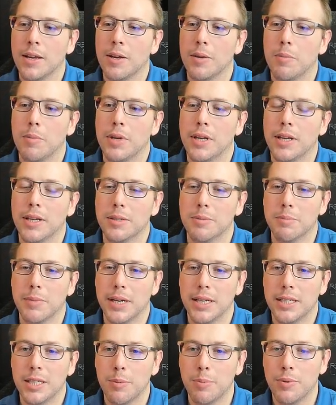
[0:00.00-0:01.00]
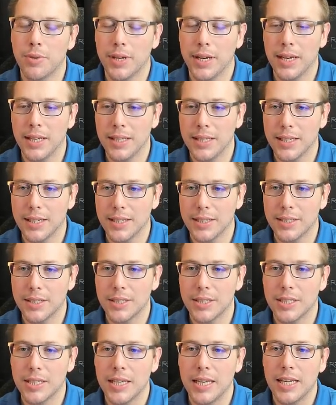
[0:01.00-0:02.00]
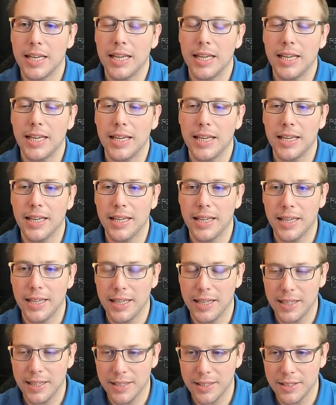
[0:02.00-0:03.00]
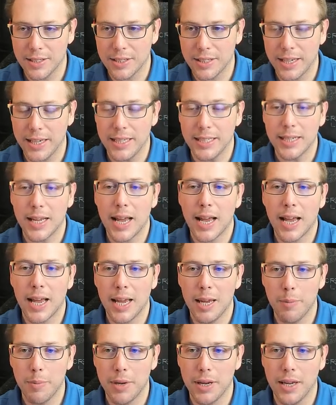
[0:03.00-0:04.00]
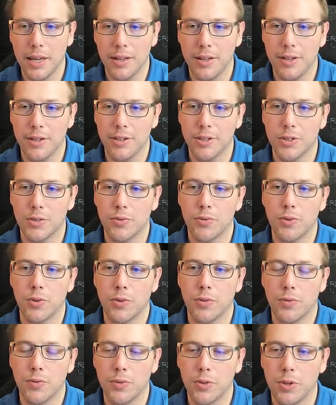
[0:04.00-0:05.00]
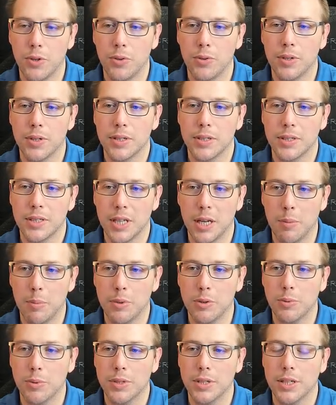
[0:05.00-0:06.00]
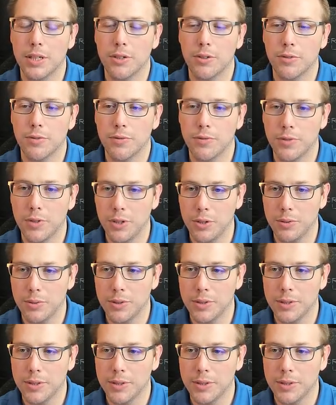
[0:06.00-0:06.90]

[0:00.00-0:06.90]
because my tuple alias is a type alias for a float tupled with another float.